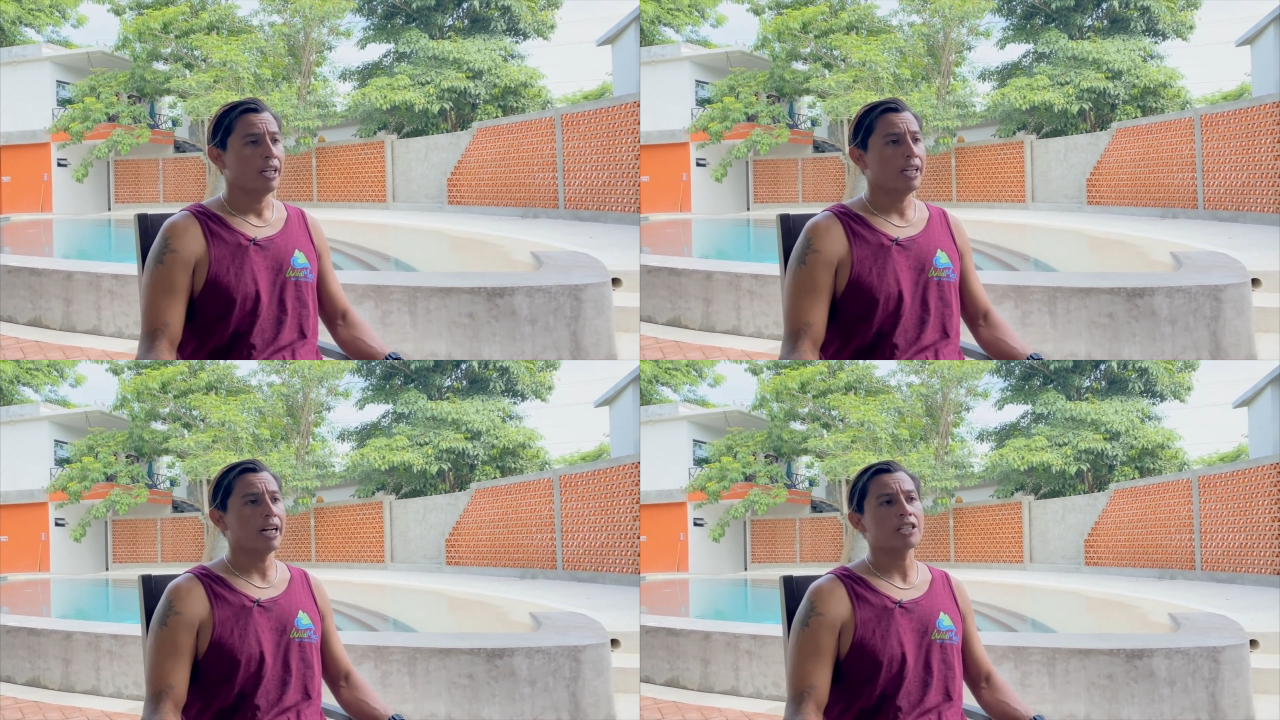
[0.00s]

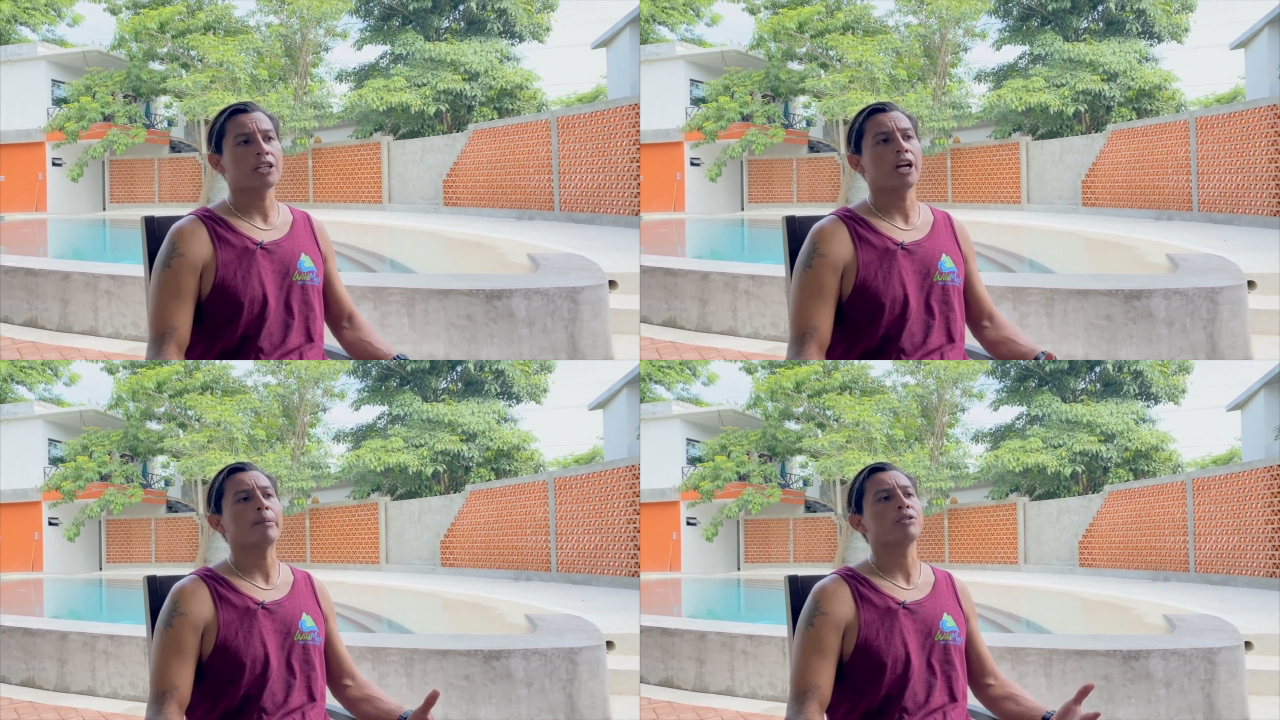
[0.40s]
it actually
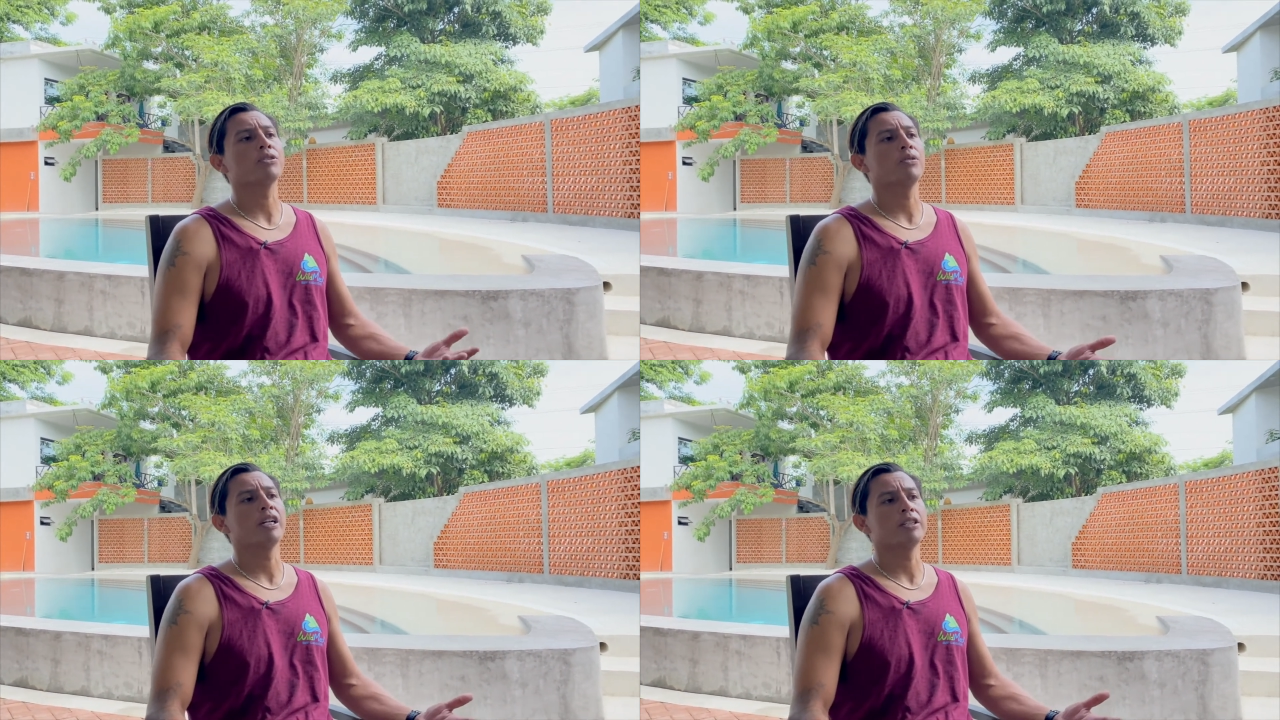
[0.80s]
helps you
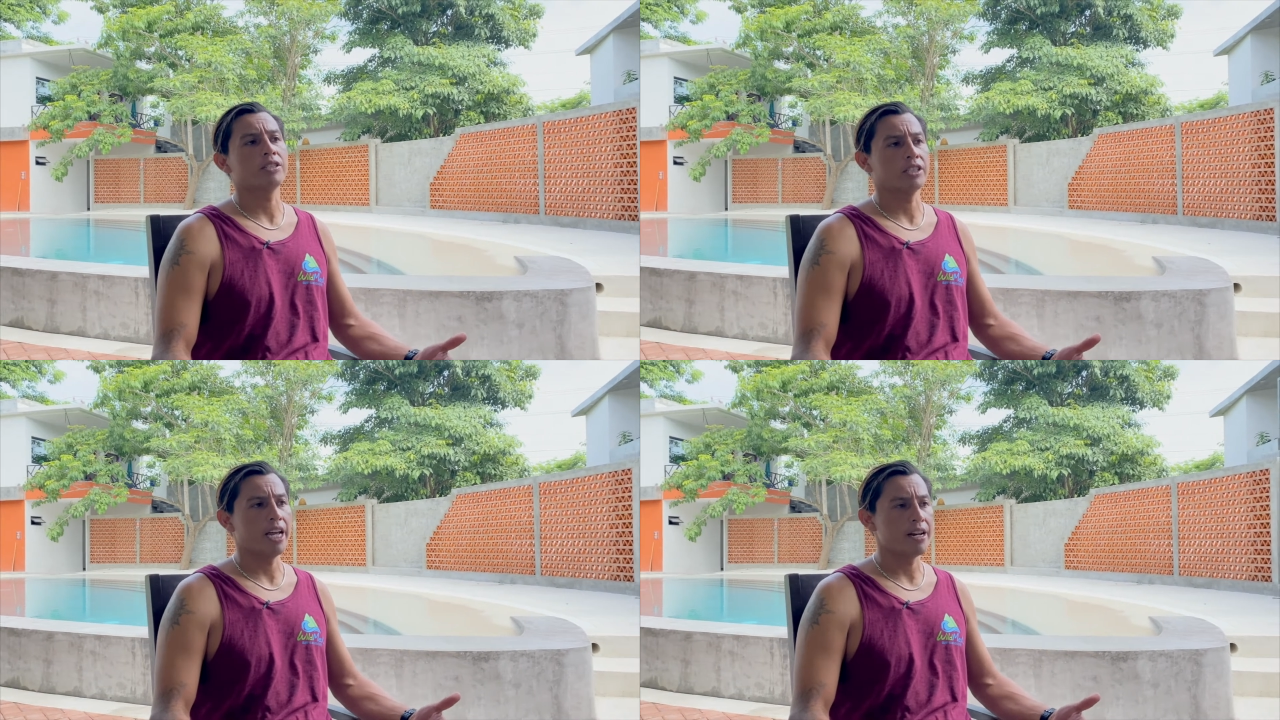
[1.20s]
to
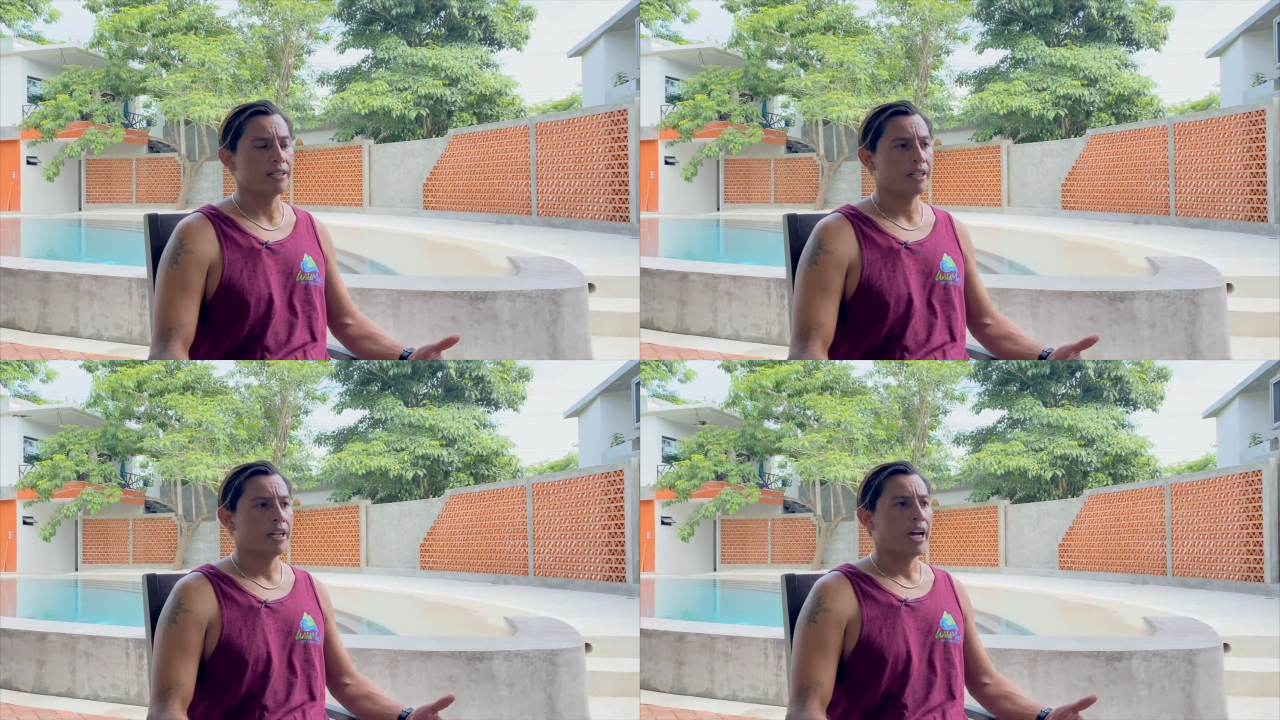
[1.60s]
understand
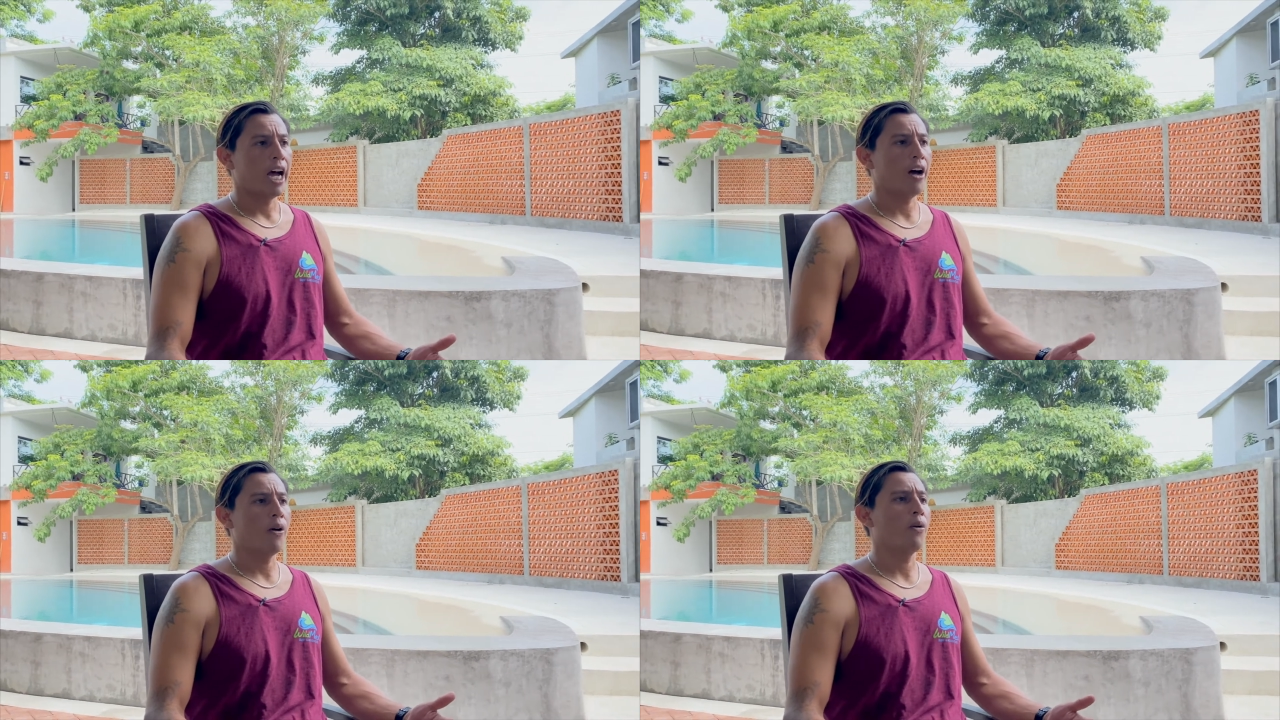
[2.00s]

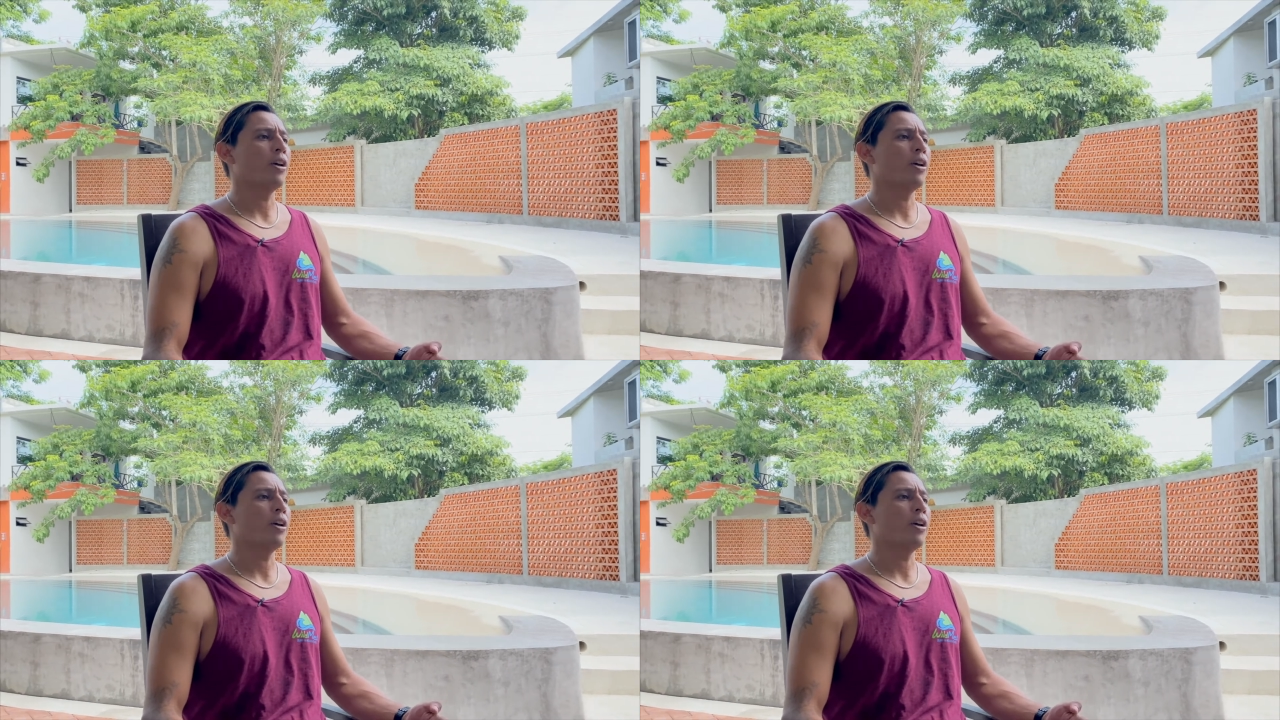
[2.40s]
how